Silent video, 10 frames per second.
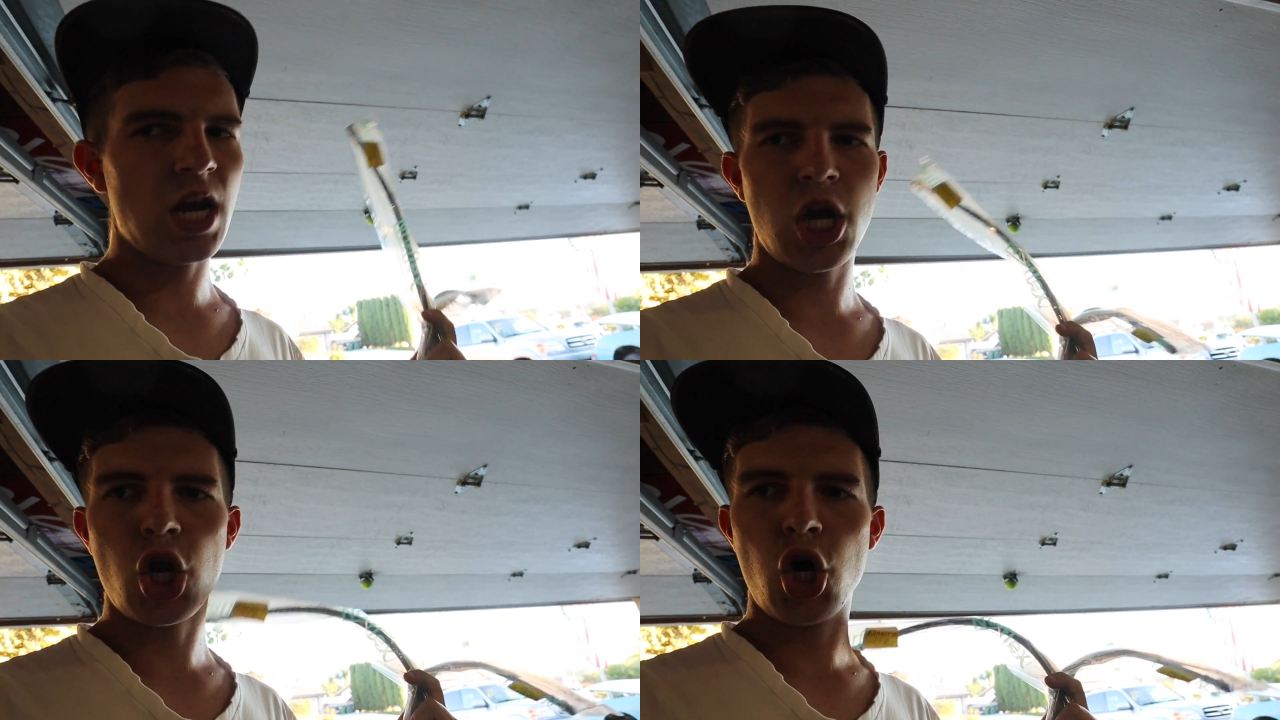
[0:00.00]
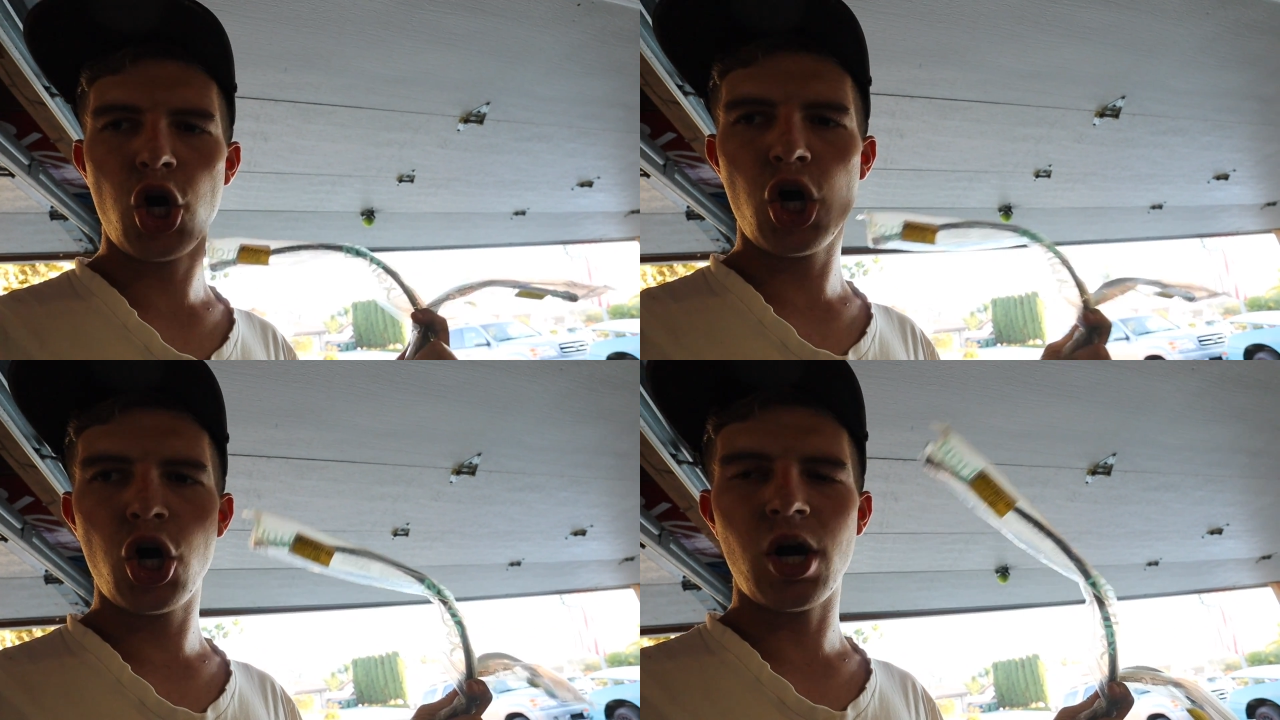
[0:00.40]

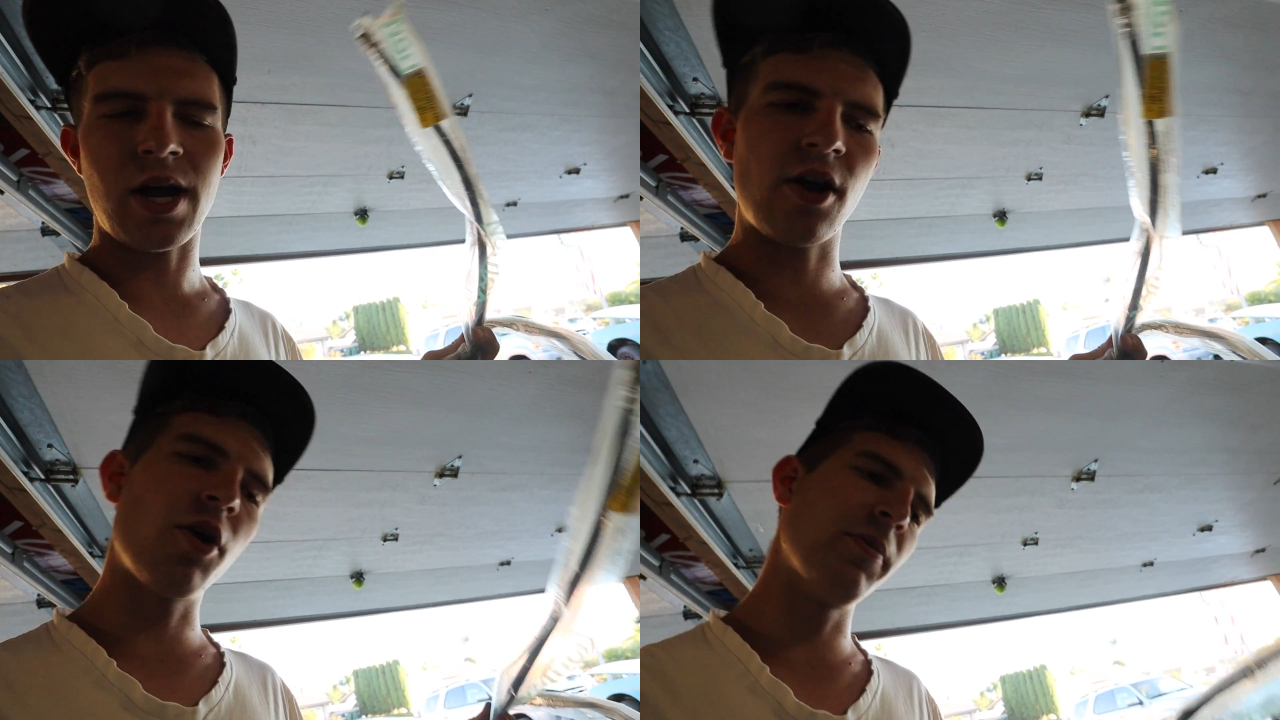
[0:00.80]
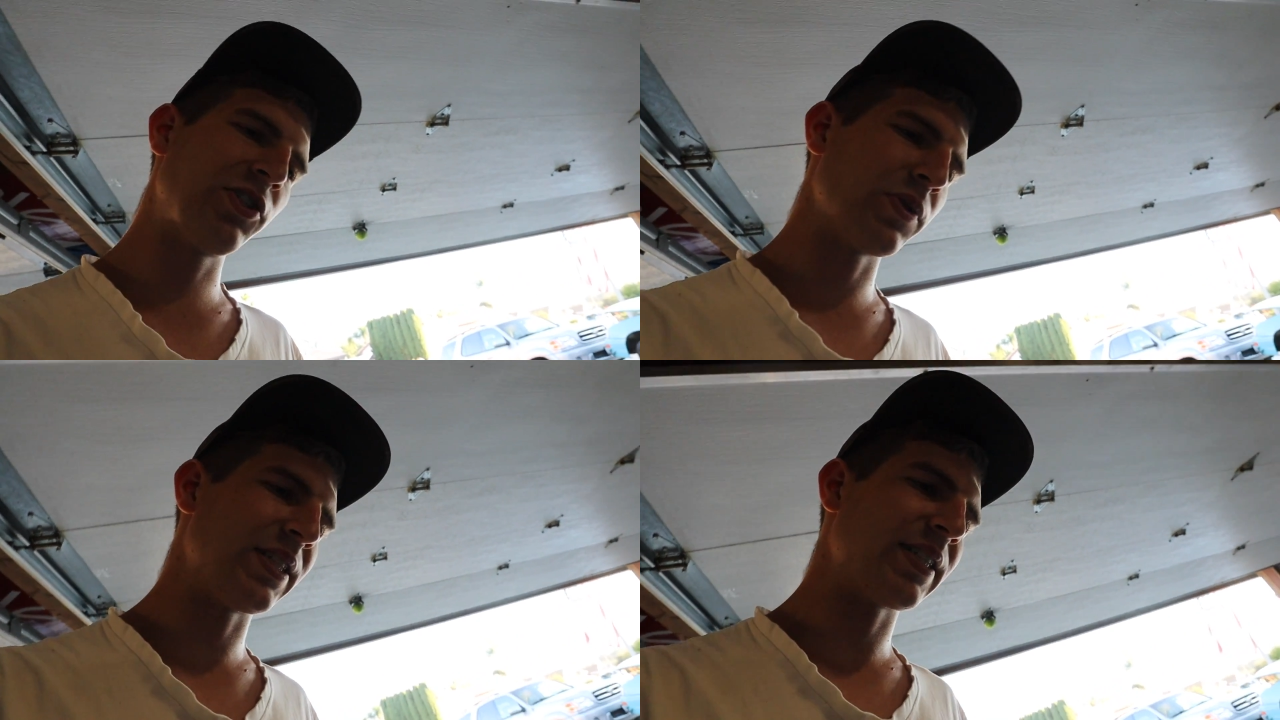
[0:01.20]
Hello! I
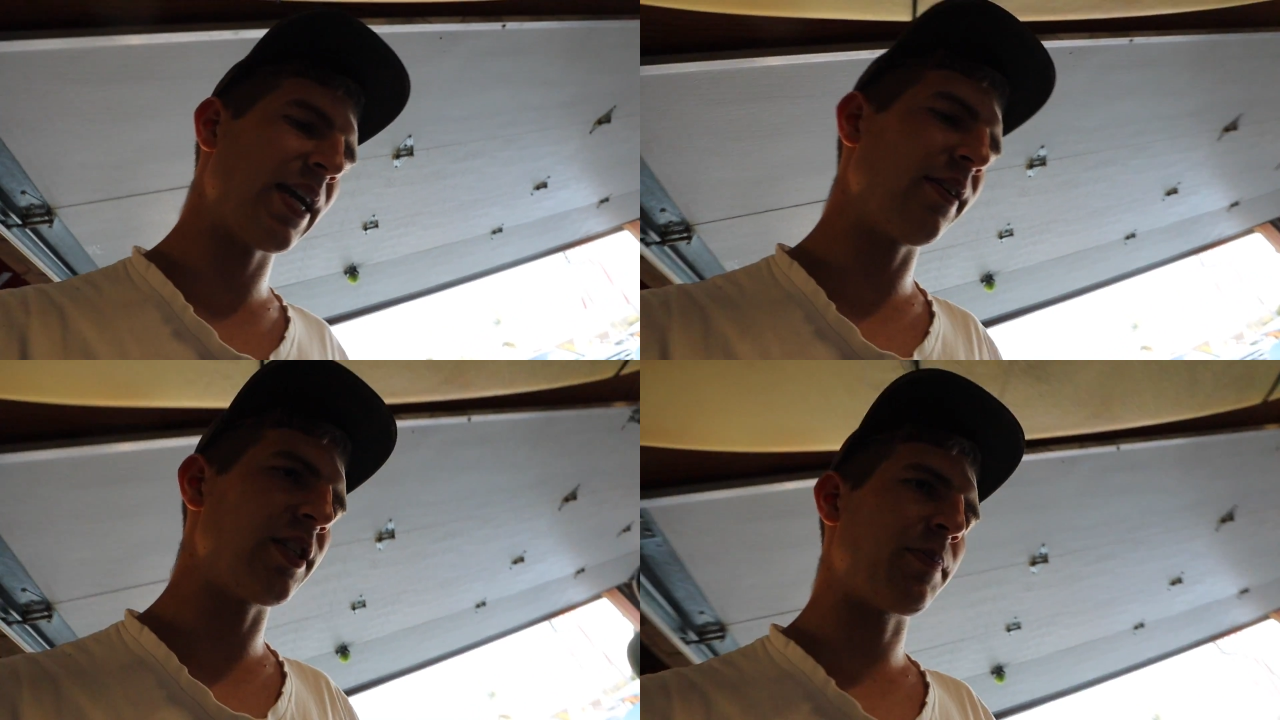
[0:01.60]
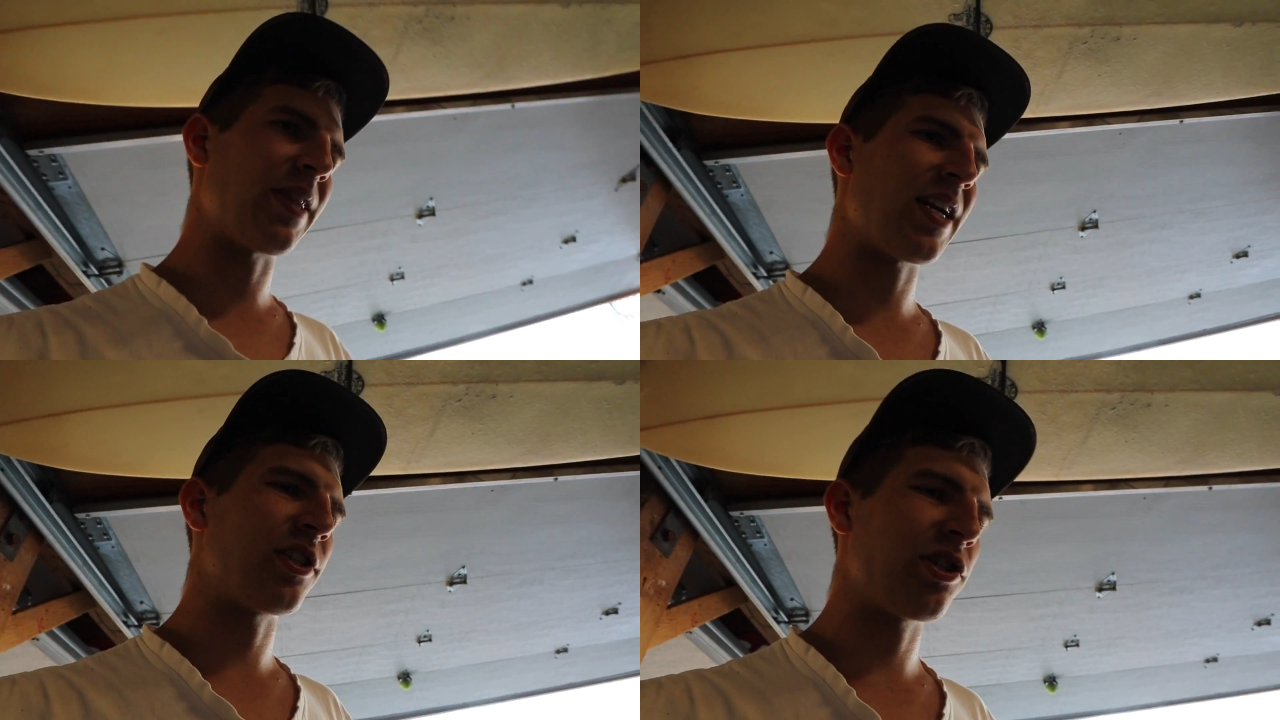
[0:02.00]
almost went stainless,
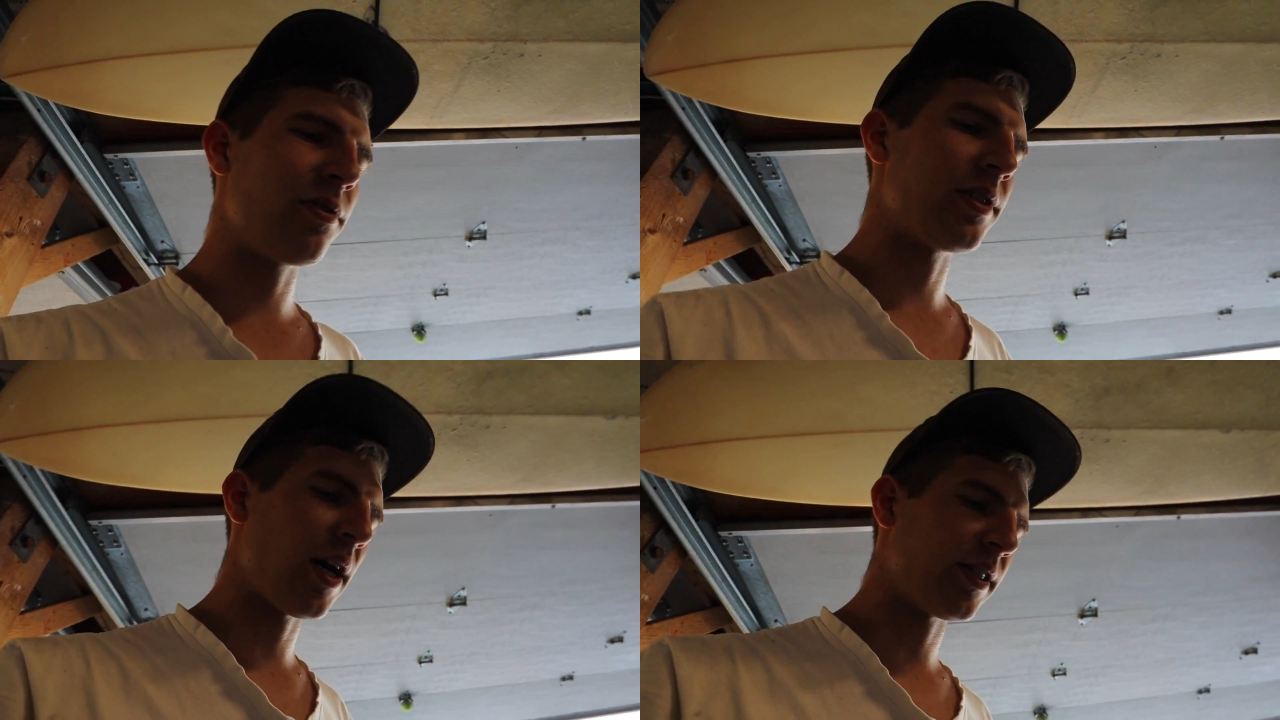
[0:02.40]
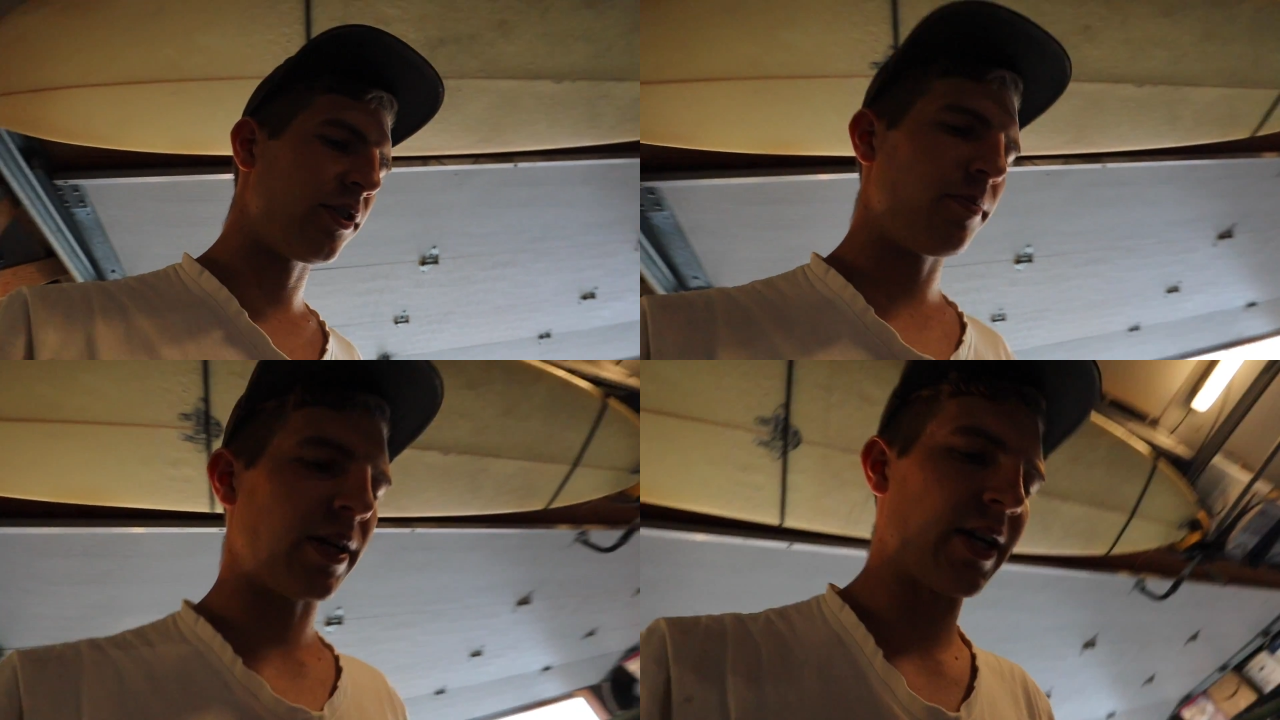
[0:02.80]
but then I chose not
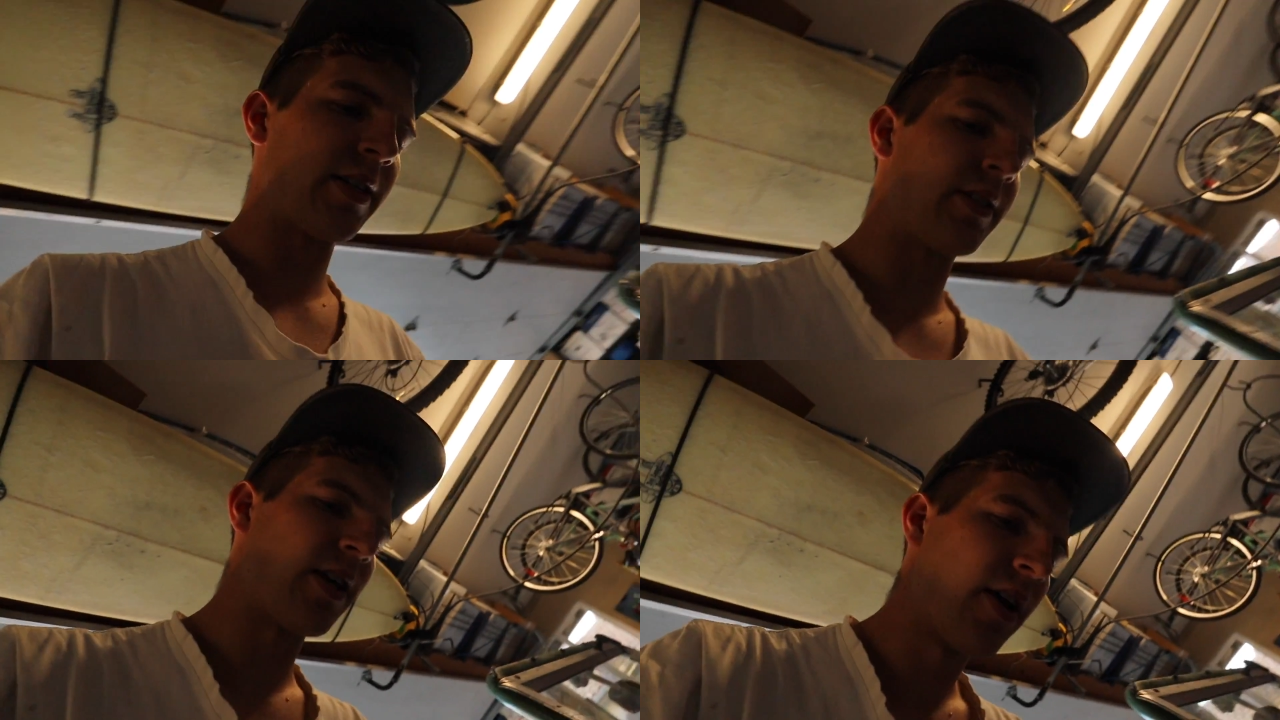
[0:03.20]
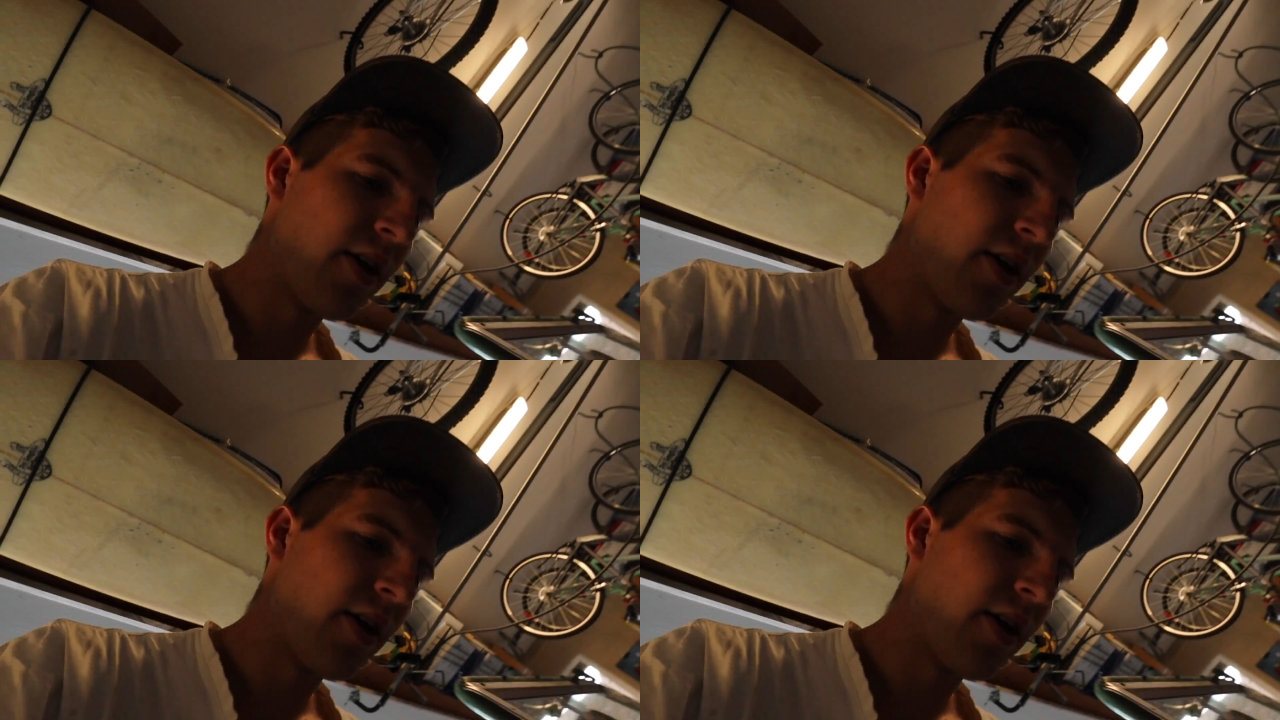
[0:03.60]
to because